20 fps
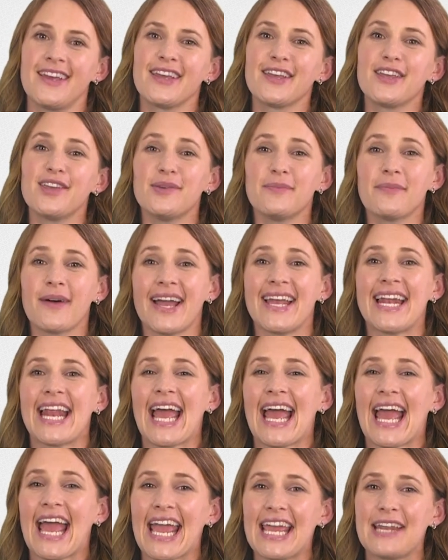You might
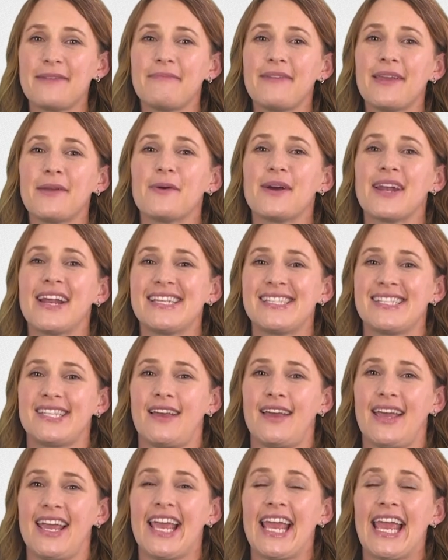hate me when I
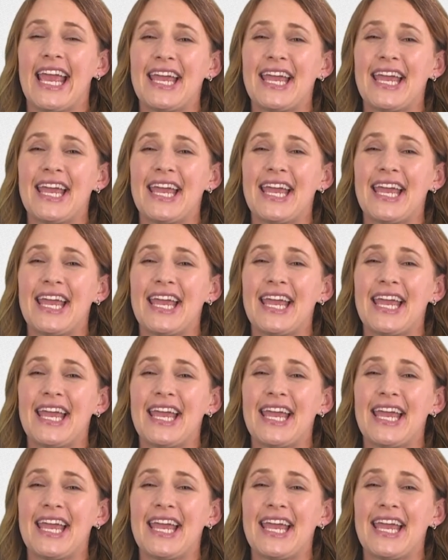say